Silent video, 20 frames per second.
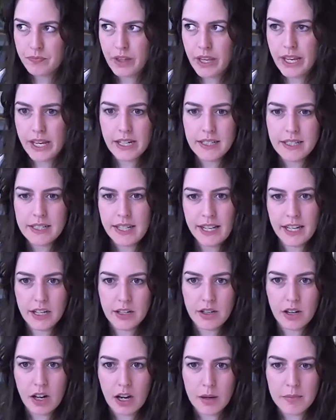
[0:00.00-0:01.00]

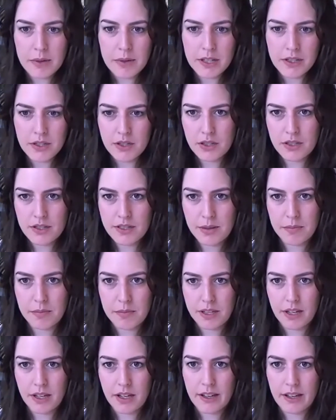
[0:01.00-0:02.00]
eighteen comments or
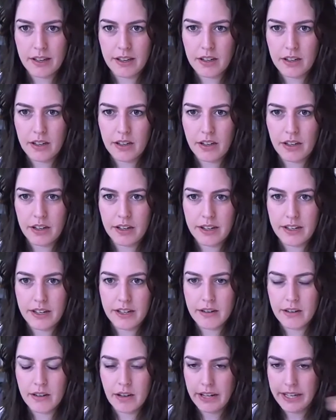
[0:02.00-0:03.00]
something on
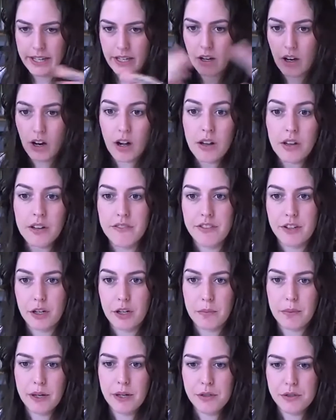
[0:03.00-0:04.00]
like all of
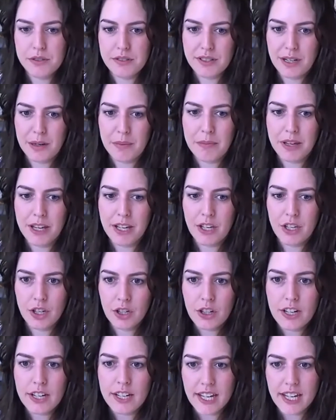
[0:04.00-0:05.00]
their posts. And I'm like,
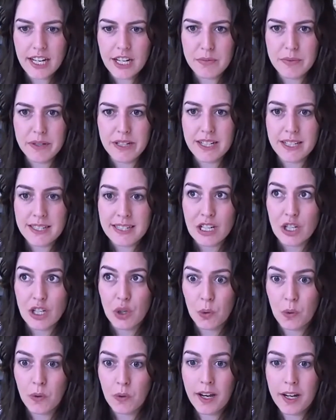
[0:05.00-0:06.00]
your engagement is
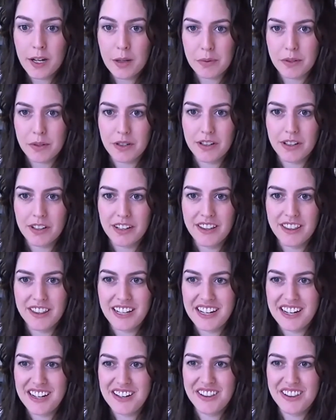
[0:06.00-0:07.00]
incredible. And
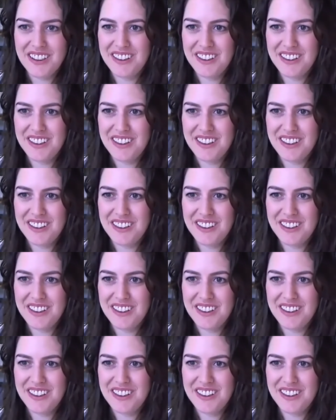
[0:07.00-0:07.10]
they,